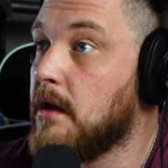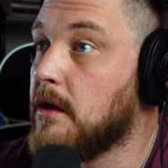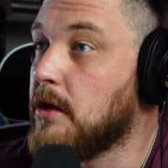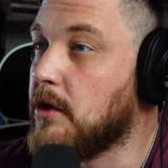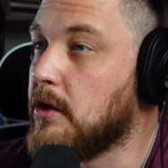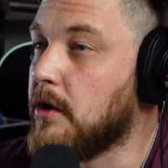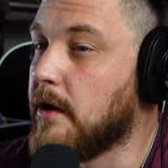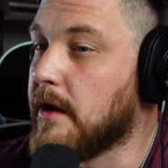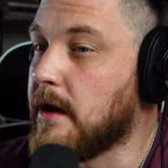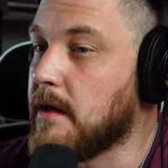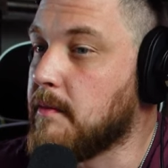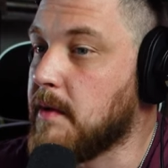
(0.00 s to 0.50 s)
You
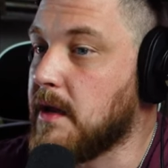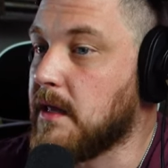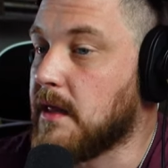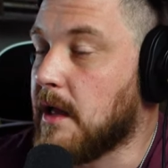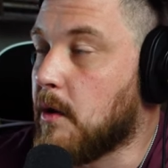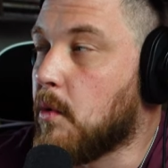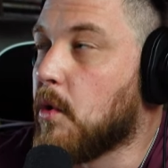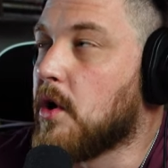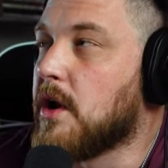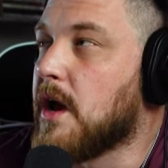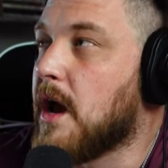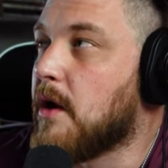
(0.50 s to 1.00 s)
know what I mean?
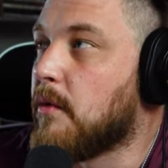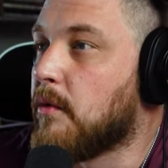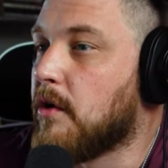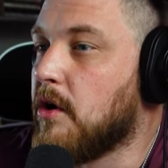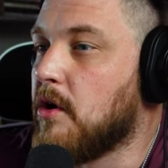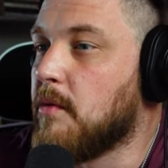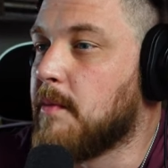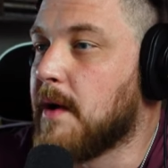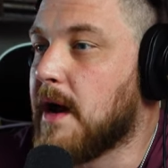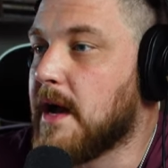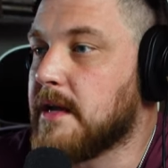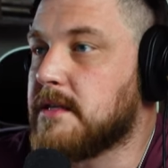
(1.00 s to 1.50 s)
Like, we're not
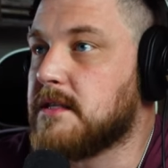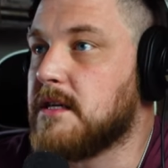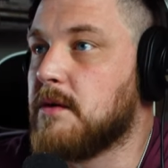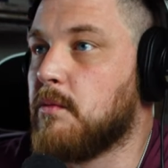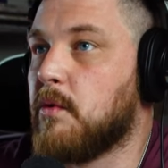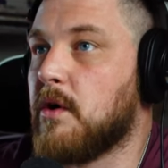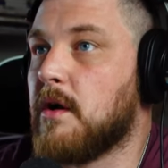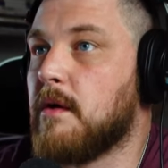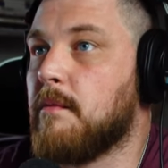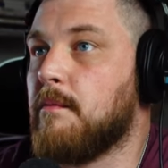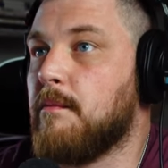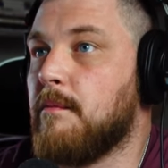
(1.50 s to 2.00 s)
robots.
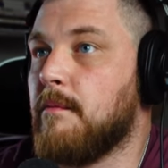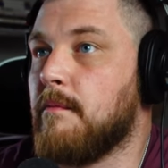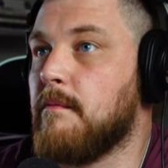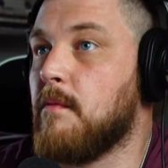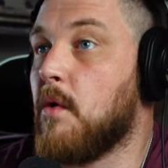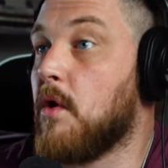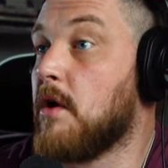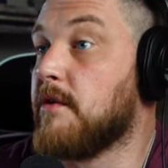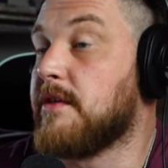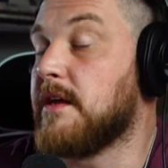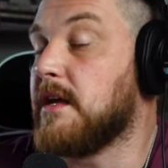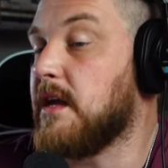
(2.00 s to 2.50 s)
We're
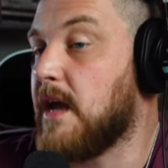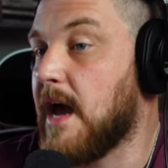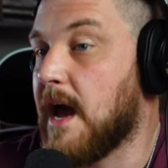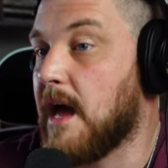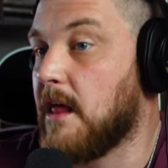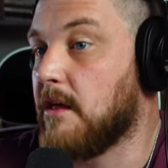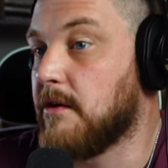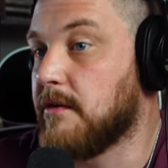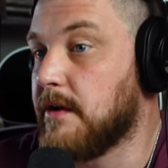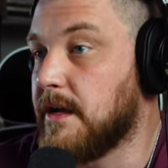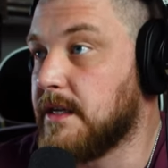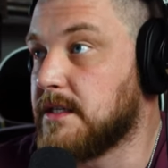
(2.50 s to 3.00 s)
more than
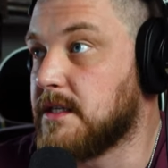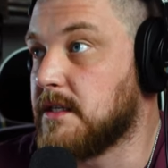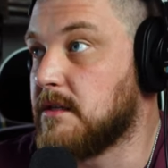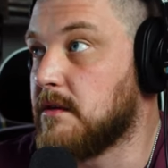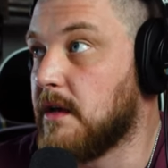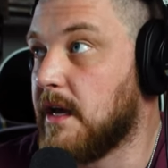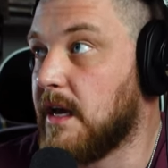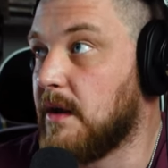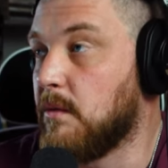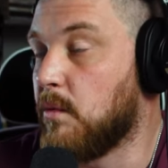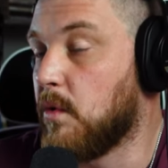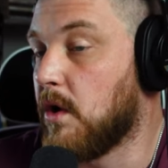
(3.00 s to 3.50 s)
calories
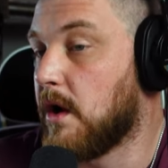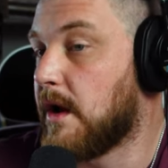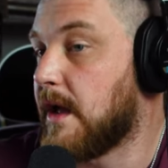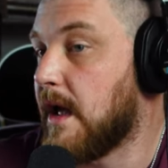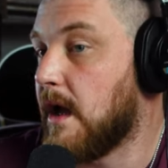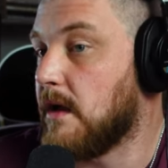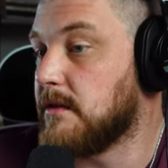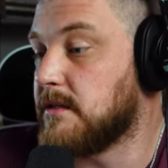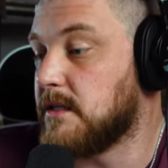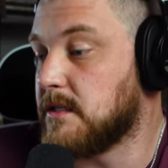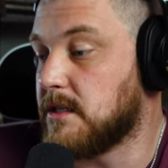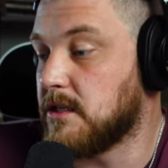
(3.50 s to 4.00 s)
and, and
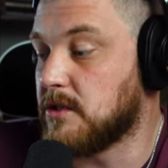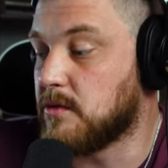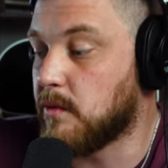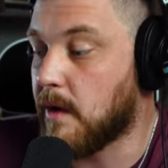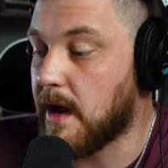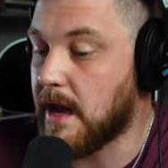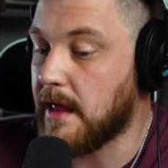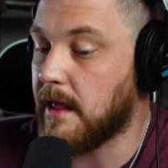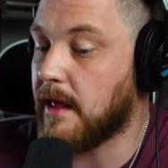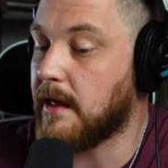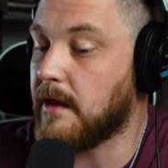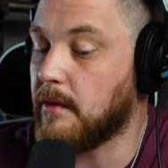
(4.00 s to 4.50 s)
workouts. This is
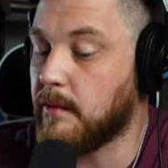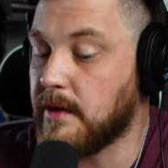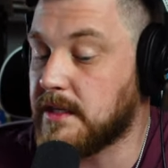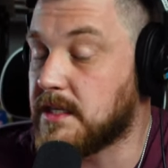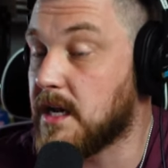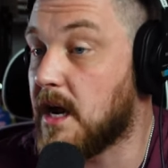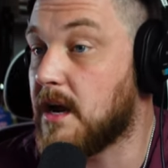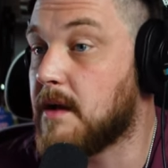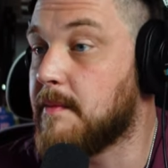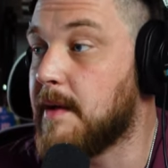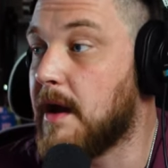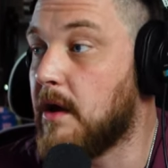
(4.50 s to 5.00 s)
why, like, we
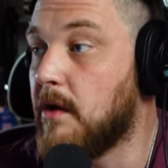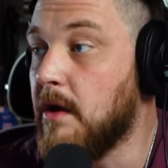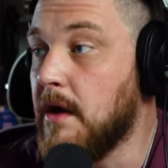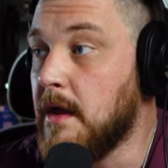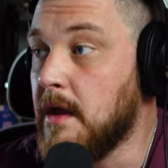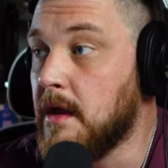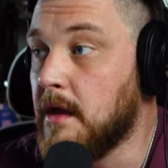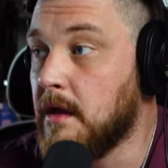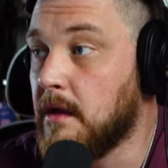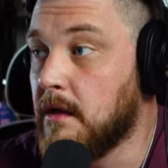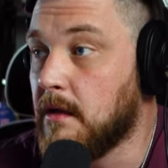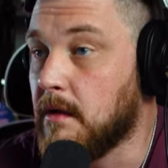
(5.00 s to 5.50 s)
talk about,
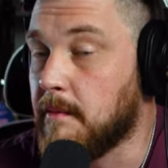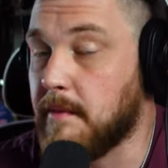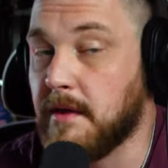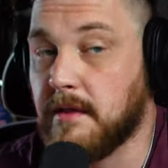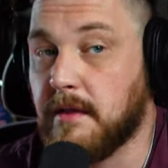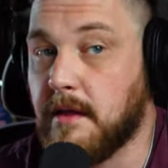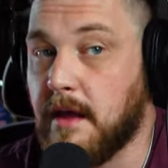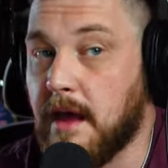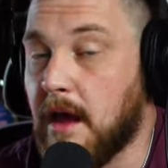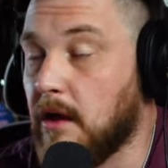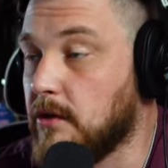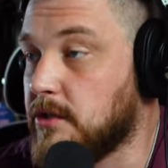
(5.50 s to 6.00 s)
I mean,
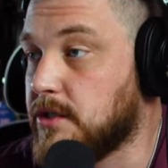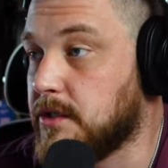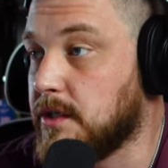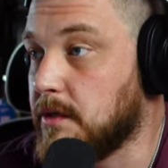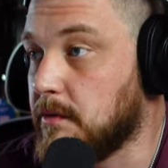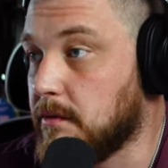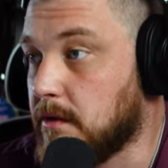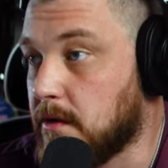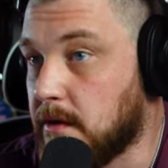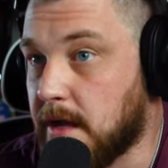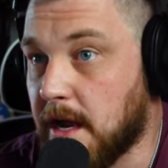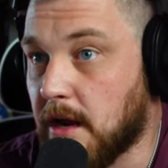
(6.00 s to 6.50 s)
hell,
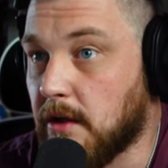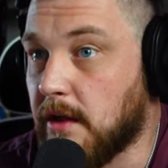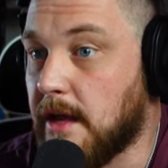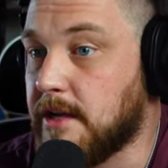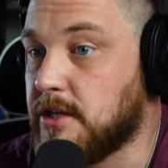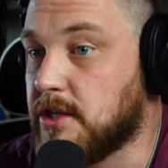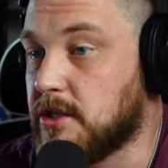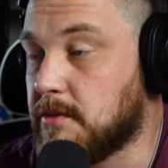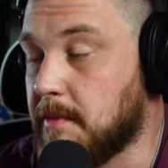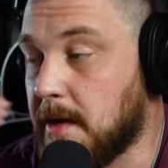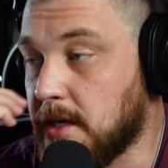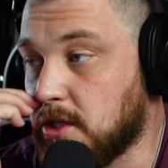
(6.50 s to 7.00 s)
she,
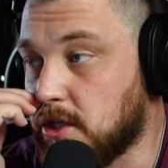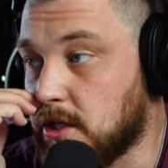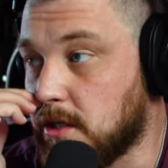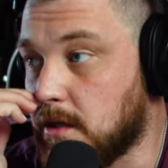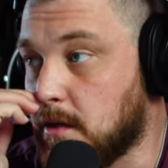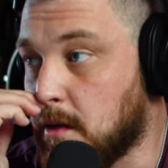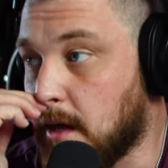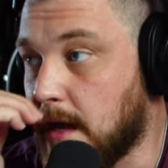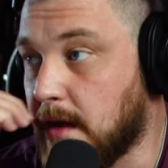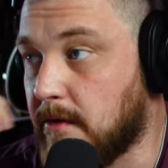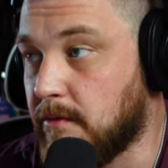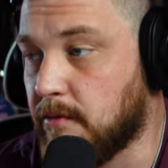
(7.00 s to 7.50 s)
Caroline just
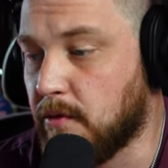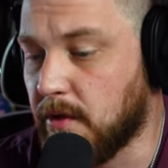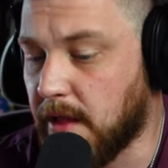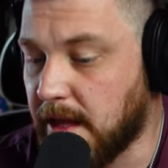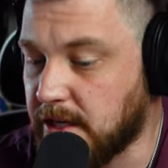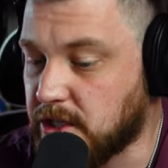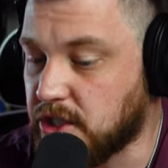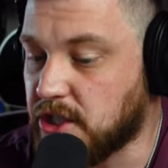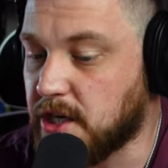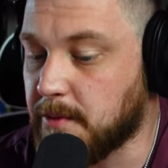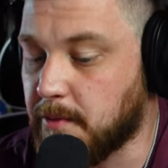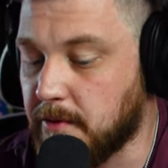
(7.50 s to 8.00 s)
mentioned, like,
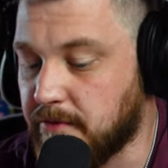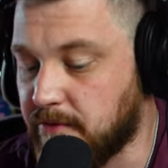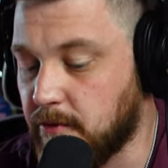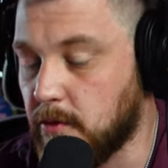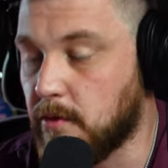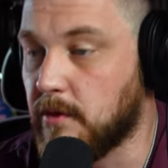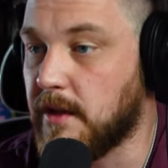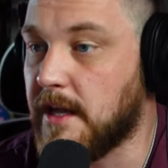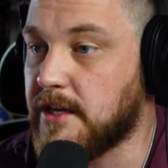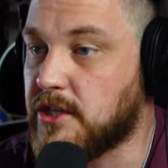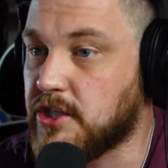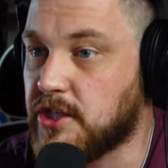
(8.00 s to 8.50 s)
relationship with
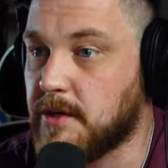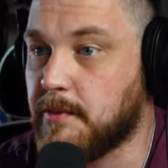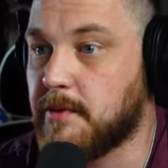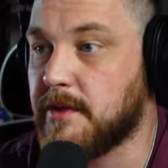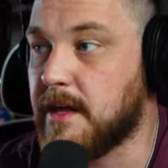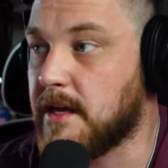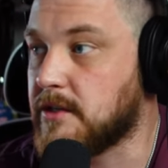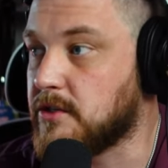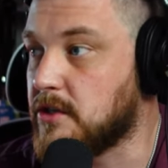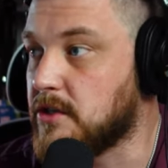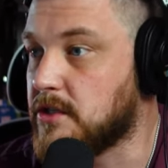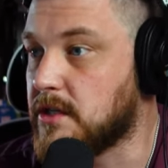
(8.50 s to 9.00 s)
food, relationship
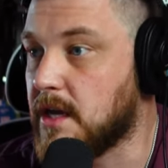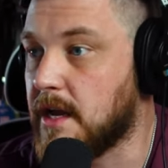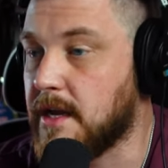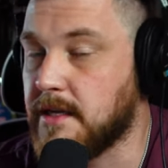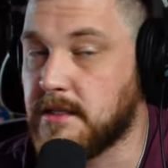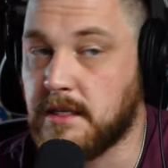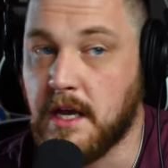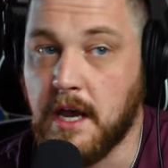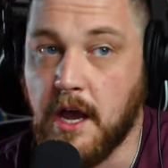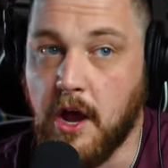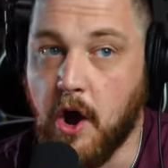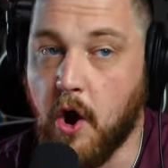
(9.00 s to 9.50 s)
with
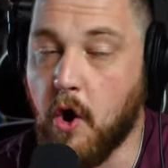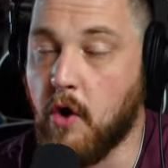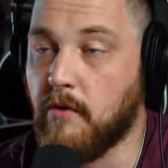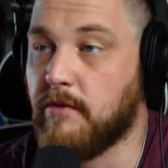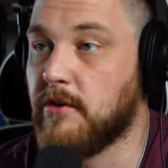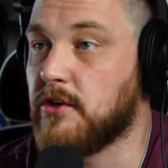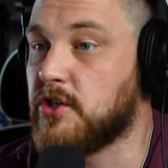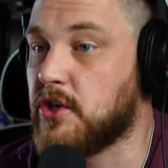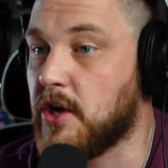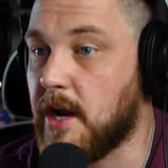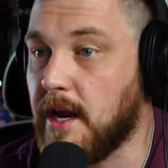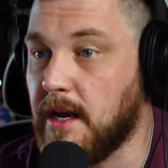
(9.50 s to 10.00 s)
exercise,
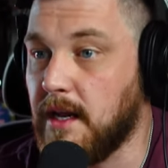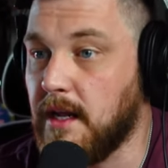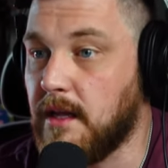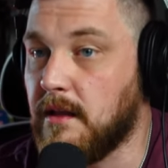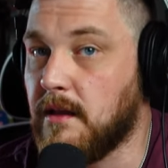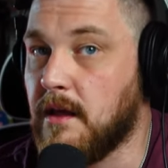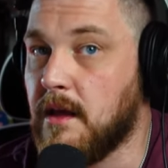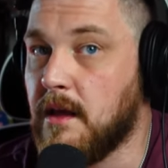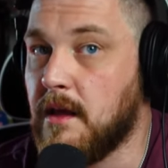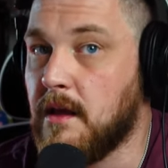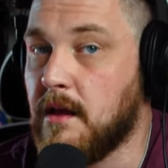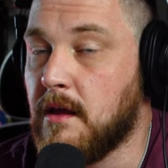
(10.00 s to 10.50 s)

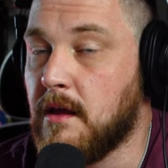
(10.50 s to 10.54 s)
overtraining,